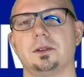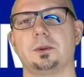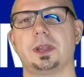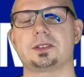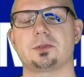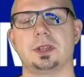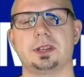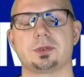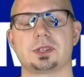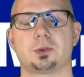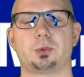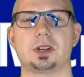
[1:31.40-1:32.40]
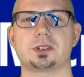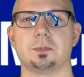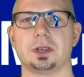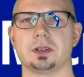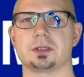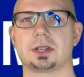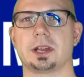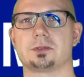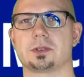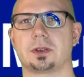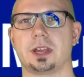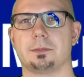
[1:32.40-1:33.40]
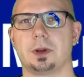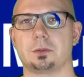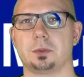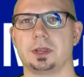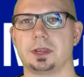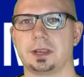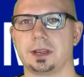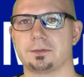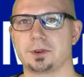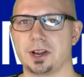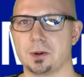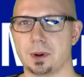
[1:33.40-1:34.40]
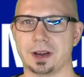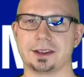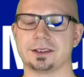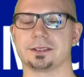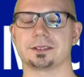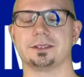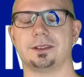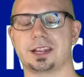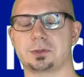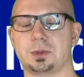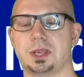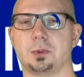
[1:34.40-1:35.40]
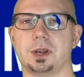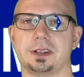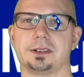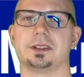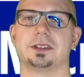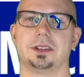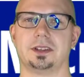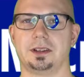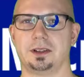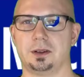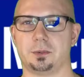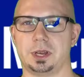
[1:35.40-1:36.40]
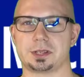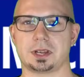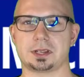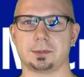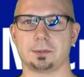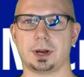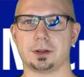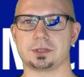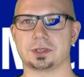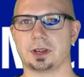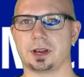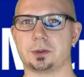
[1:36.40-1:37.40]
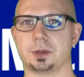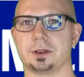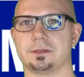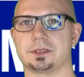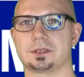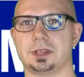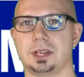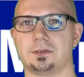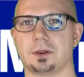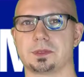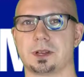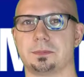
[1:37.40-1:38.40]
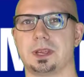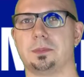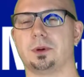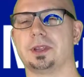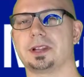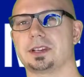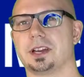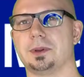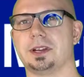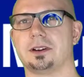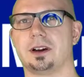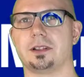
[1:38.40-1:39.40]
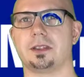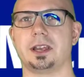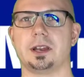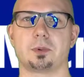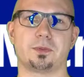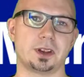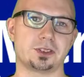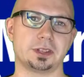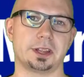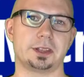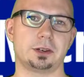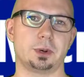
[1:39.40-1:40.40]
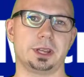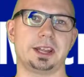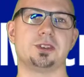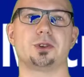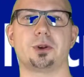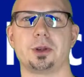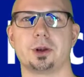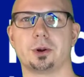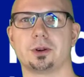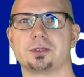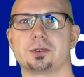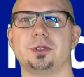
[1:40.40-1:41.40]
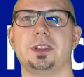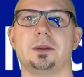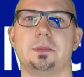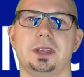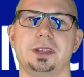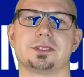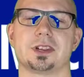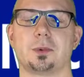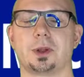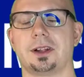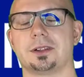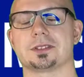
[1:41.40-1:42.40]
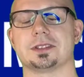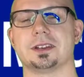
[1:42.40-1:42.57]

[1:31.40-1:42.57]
Well, that's a really interesting question, because that also came up with a friend of mine last week when we're discussing about how you can see from some people that, I mean, are they in a profession that they really enjoy, or should they be somewhere else?